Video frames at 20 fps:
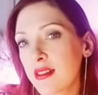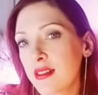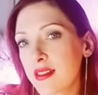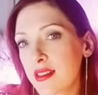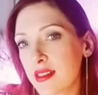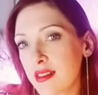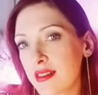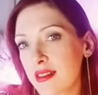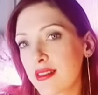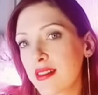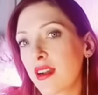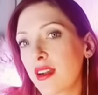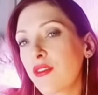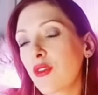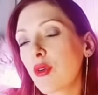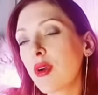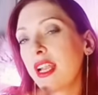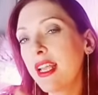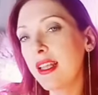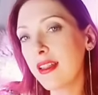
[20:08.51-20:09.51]

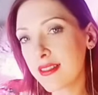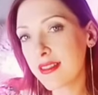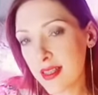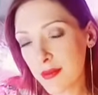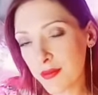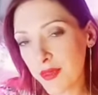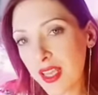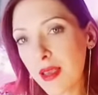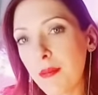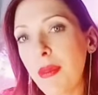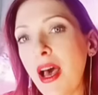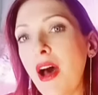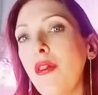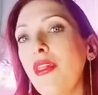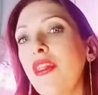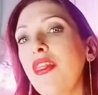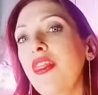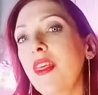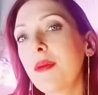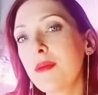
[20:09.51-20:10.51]
discovering something
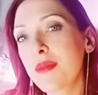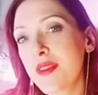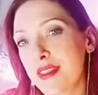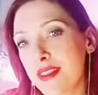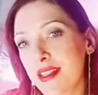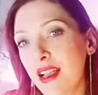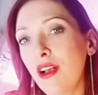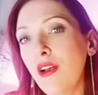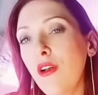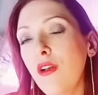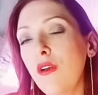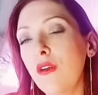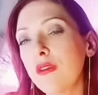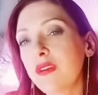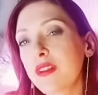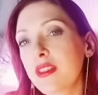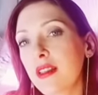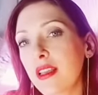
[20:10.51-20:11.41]
about themselves.